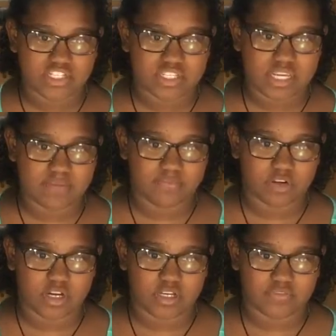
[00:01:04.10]
to sign up
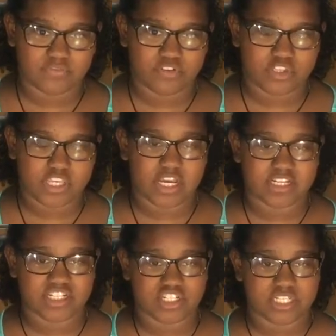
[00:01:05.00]
for for the
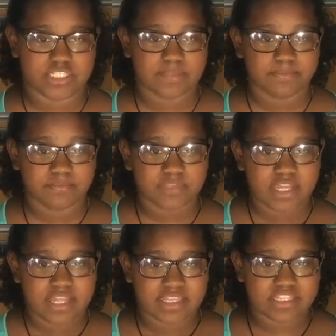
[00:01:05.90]
auditions.
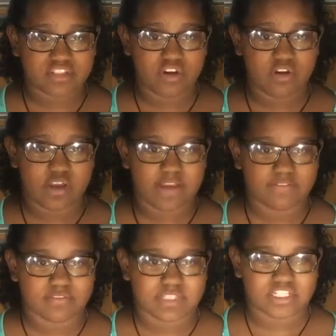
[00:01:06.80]
Let's go. Uh,
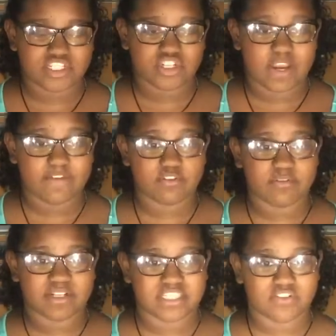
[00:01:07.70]
let's show
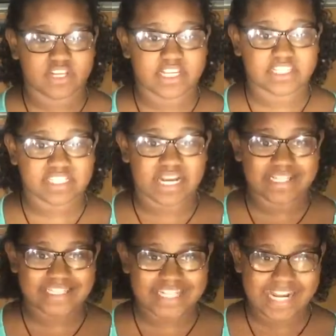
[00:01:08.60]
everyone Silver Hills'
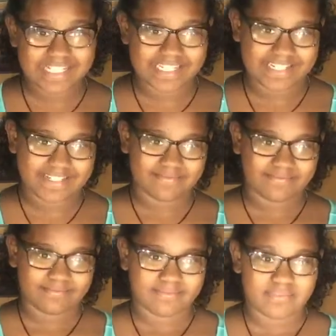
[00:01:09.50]
got talent.
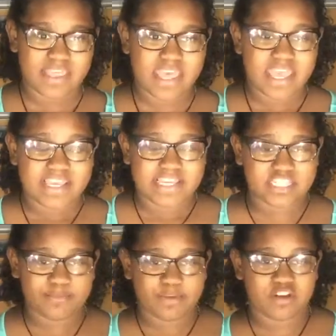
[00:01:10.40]

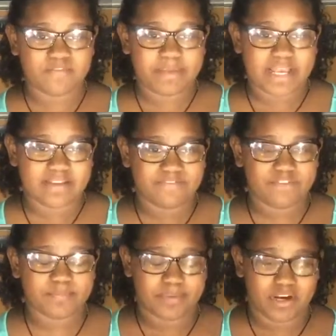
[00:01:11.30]
Intramural
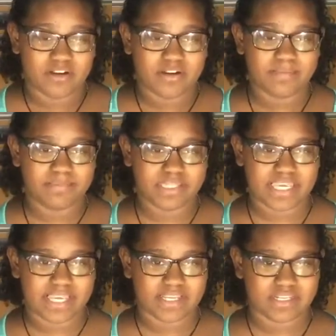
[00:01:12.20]
football
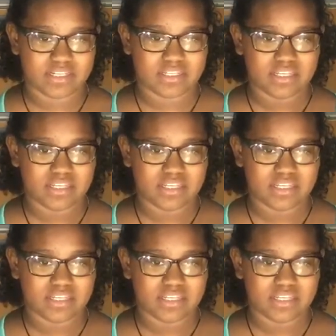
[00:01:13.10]
began